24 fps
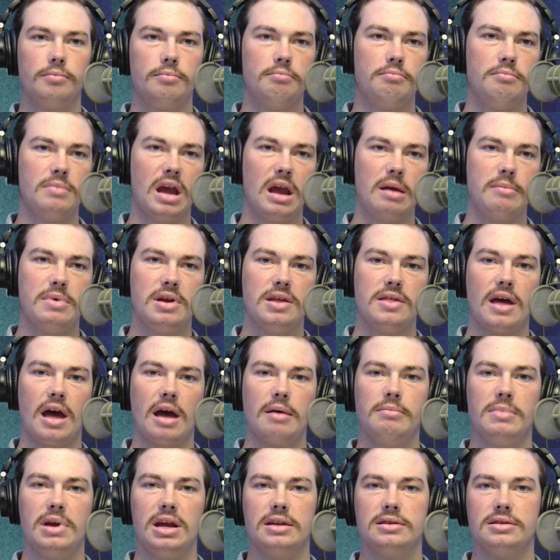Maybe
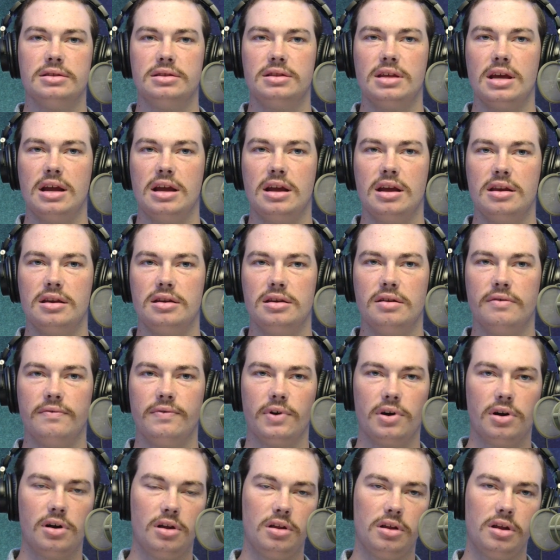that means that they can
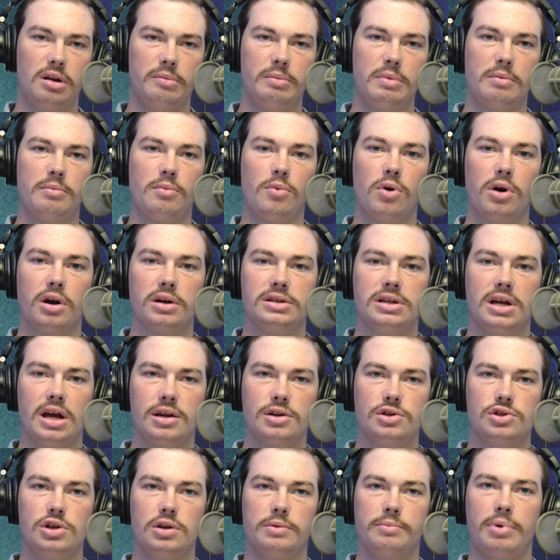divert a little bit more
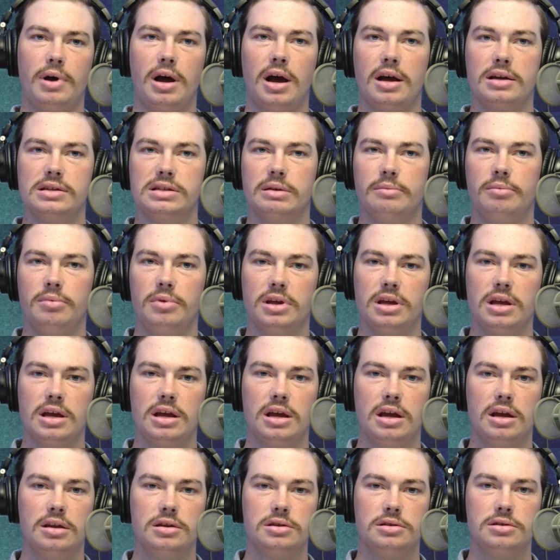attention
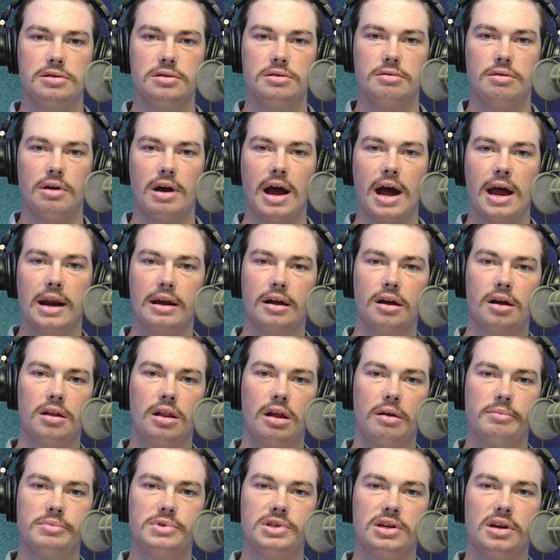possibly into adding
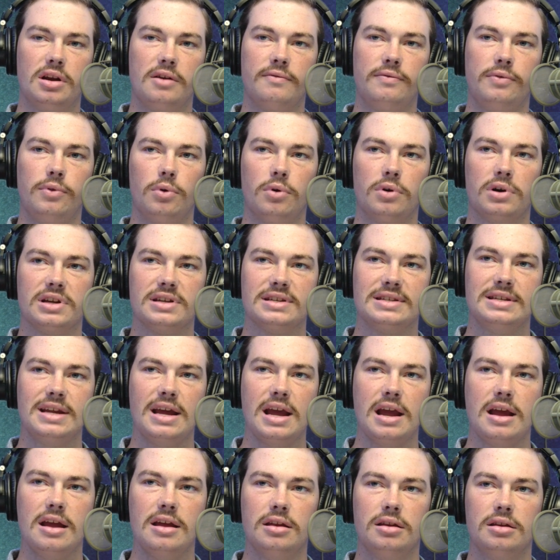Clemson and Florida
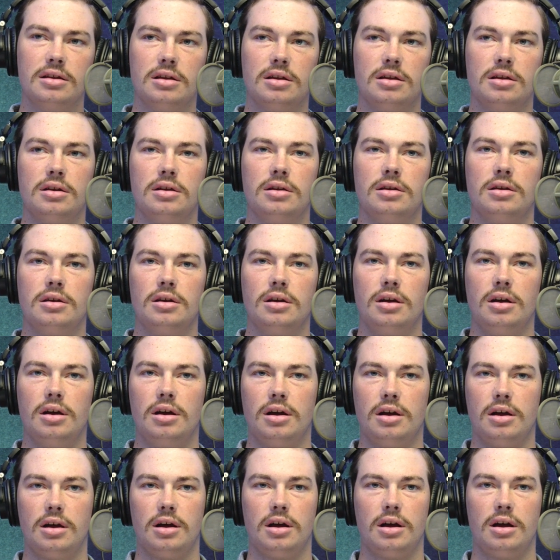State.
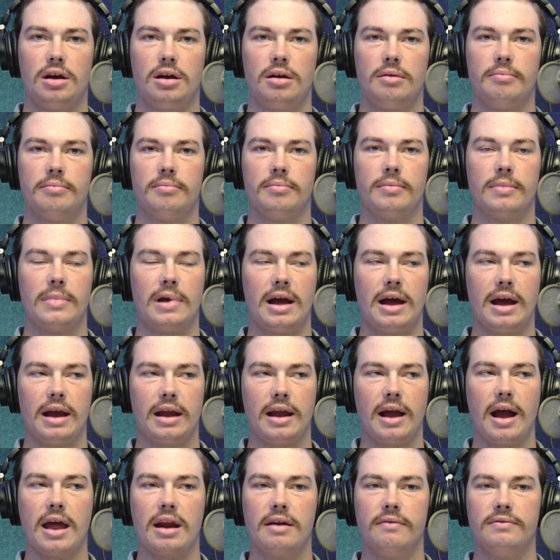I
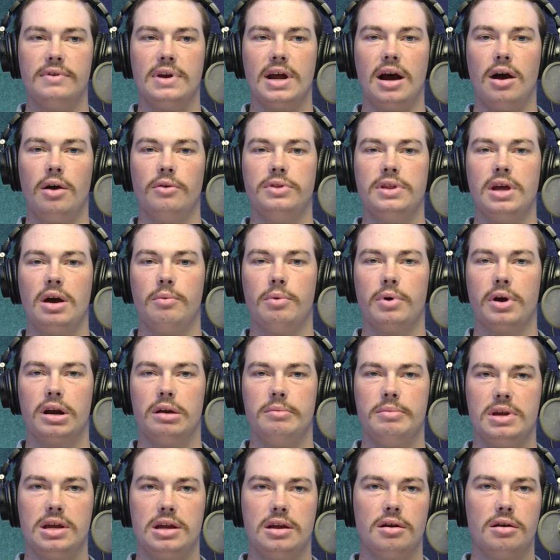kind of doubt that we're going
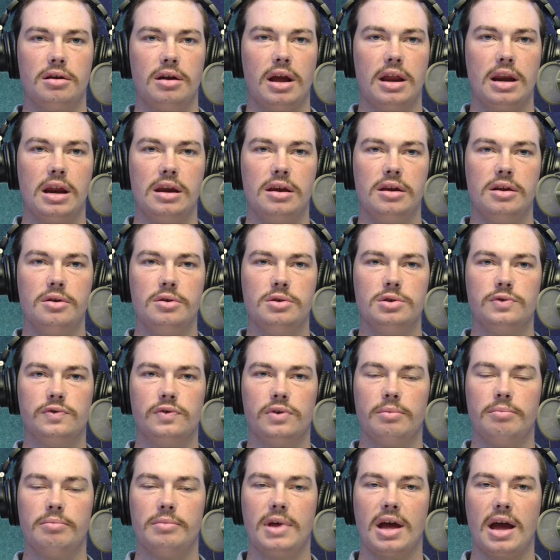to be hearing any news
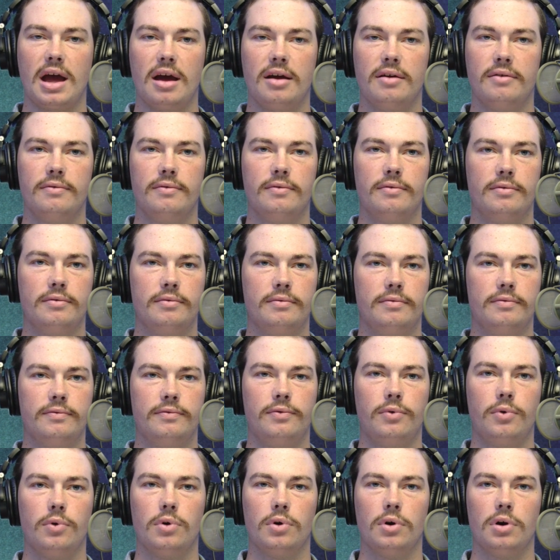from that
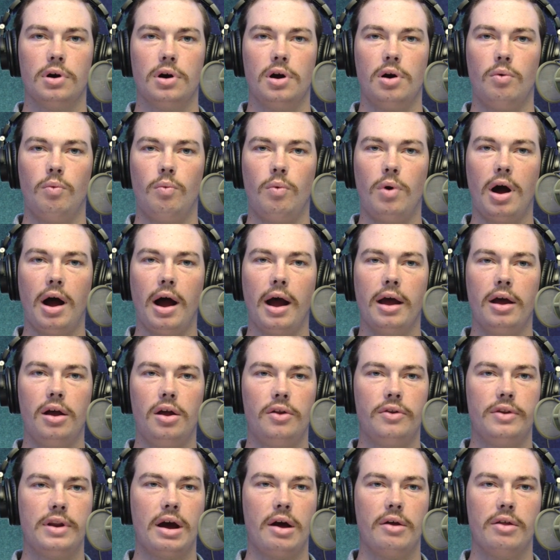for a
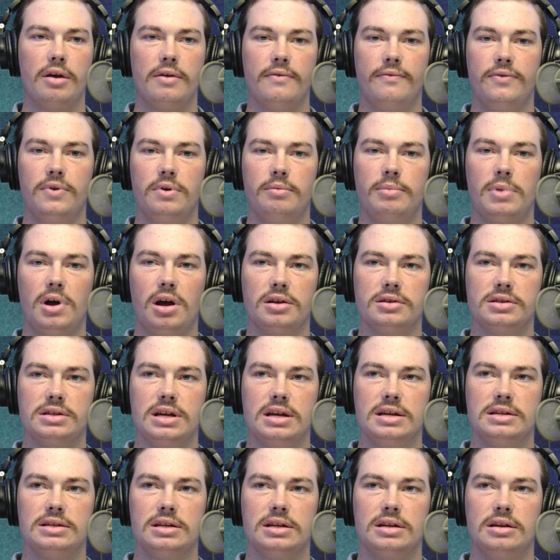while now that football
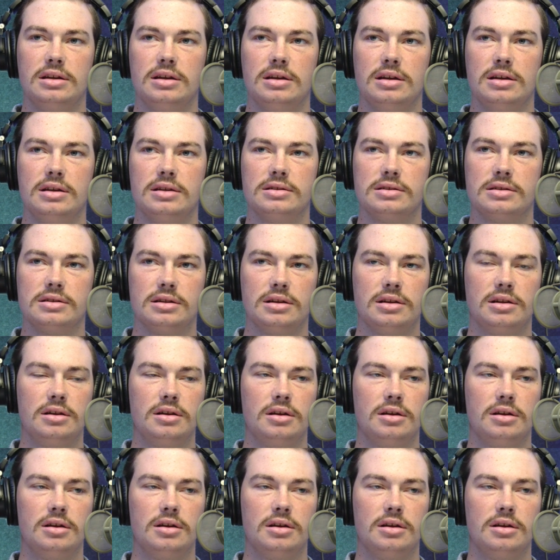season is